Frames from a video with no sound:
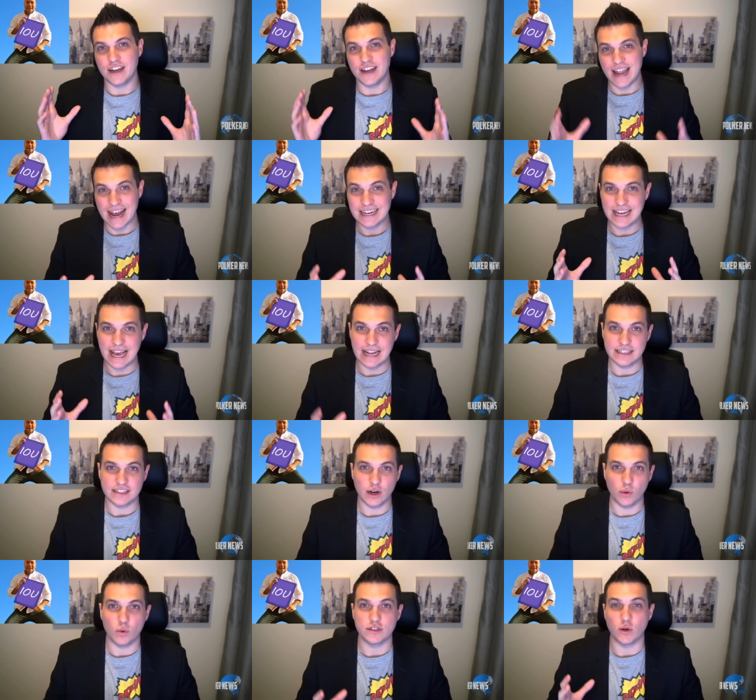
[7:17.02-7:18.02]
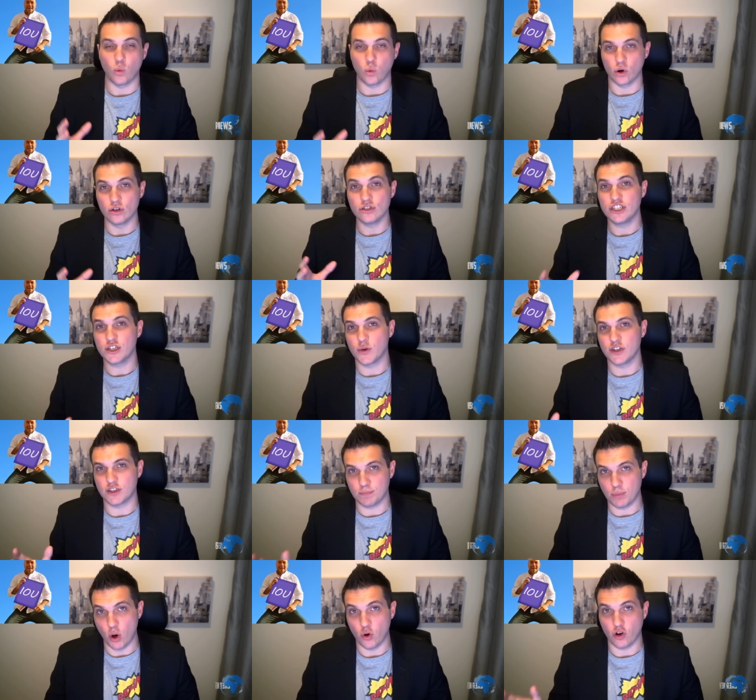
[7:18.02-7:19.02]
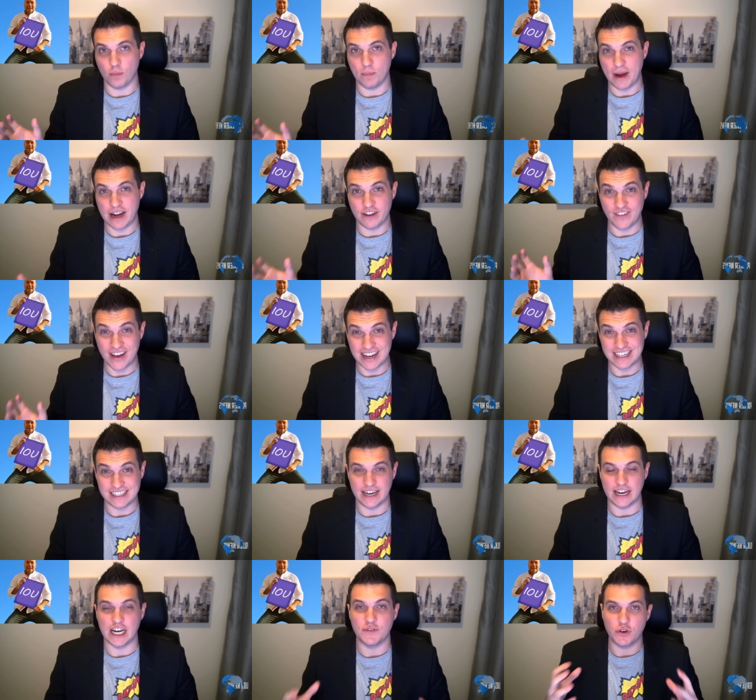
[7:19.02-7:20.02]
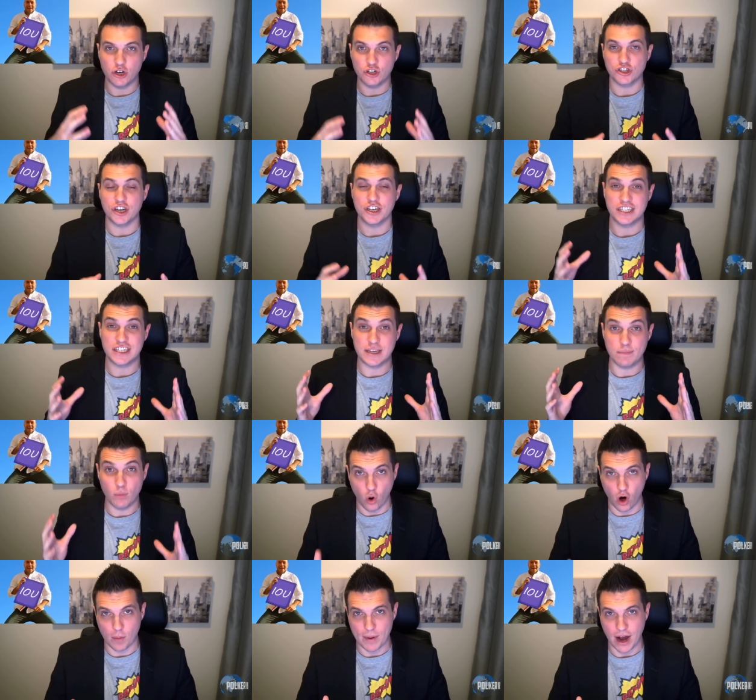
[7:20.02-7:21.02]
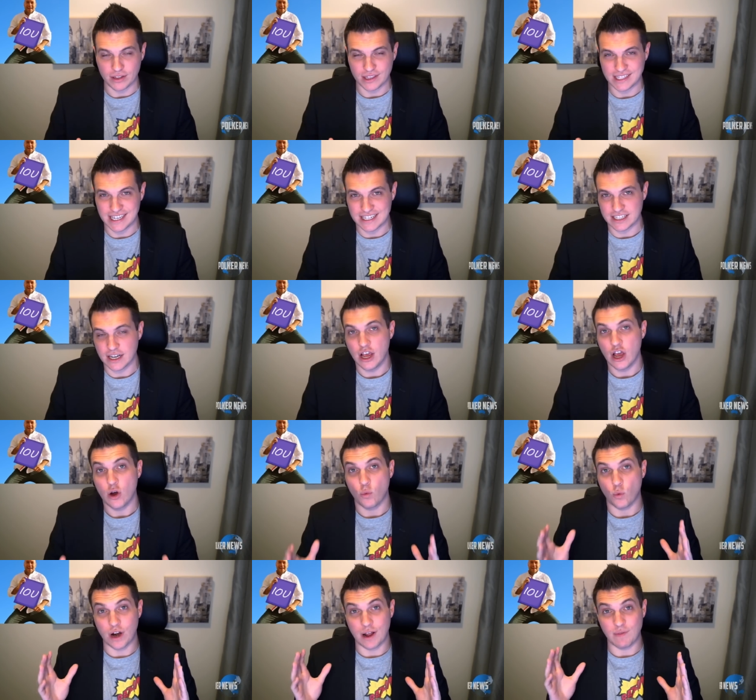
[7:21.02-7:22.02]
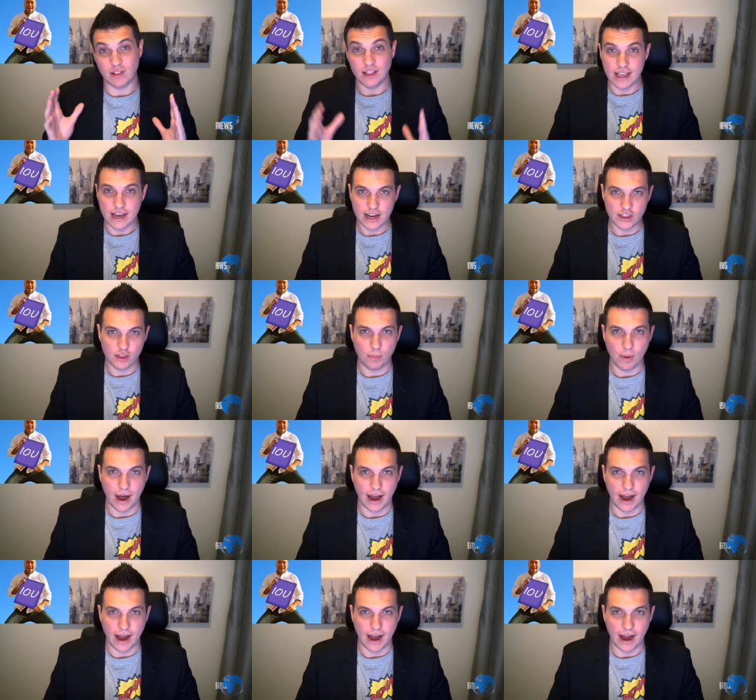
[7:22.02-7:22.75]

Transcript: The next incident was a World Series of Poker main event scene. And if you're interested to see more about this, we're going to have a link in the